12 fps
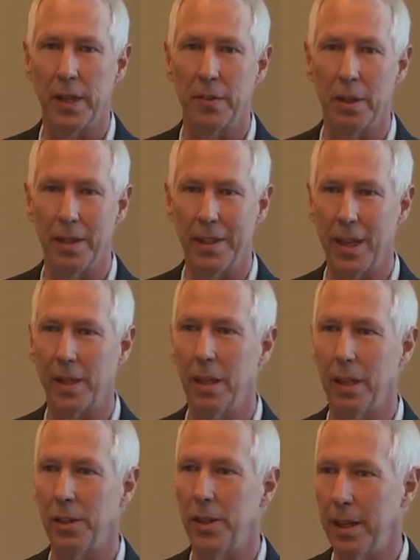ever
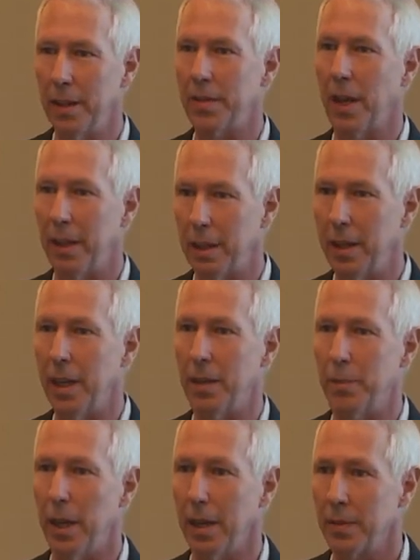technology inside a
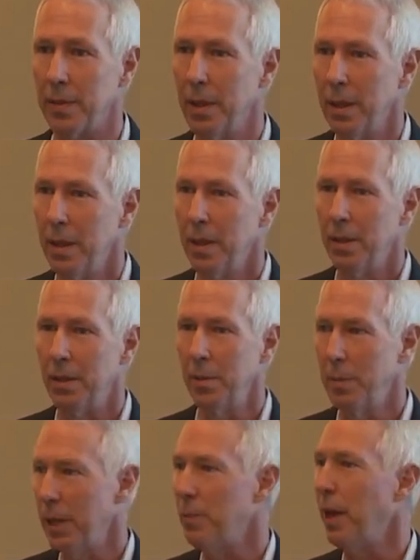database to
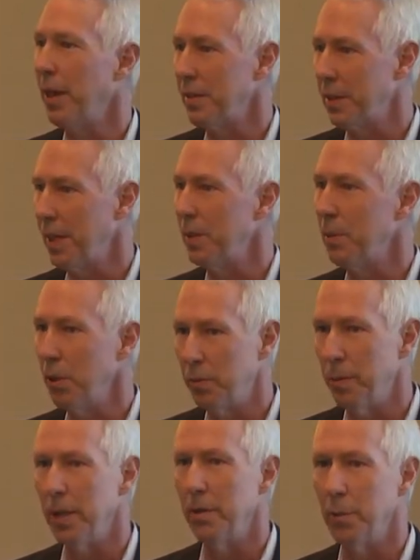minimize data
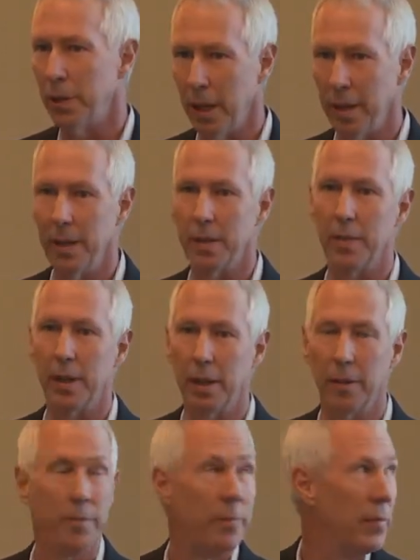movement,
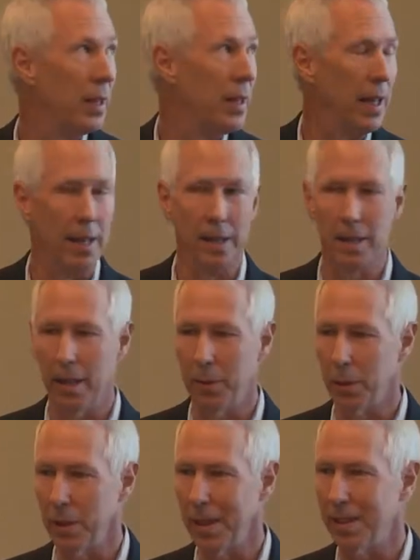redundancy, and
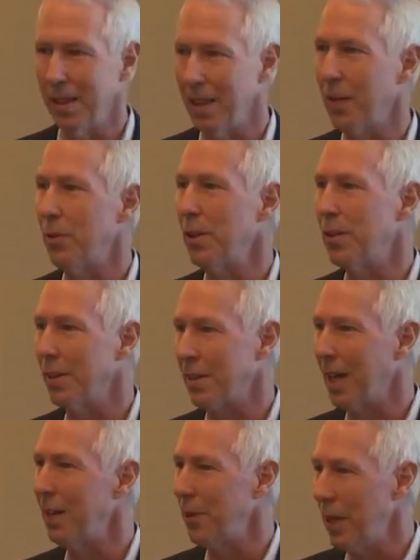really to leverage this
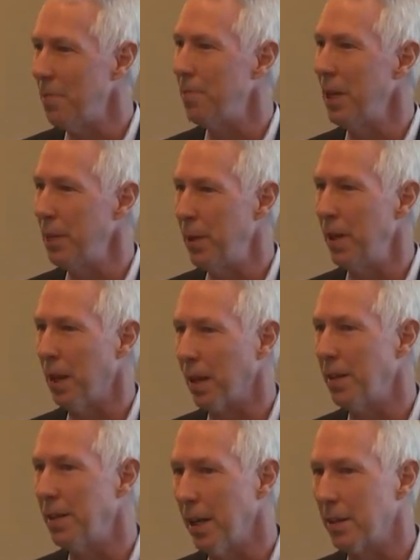kind of MPP
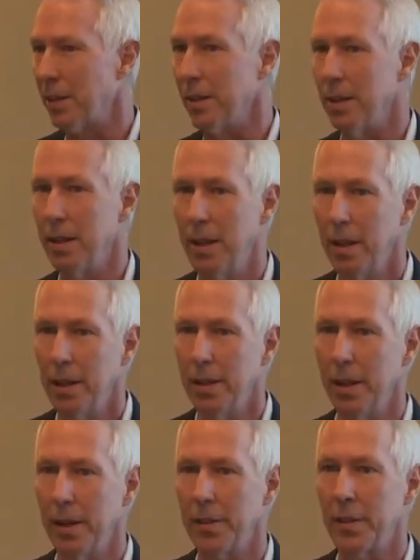architecture
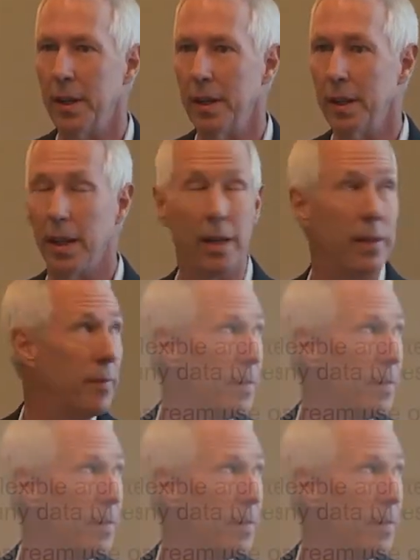that is Teradata.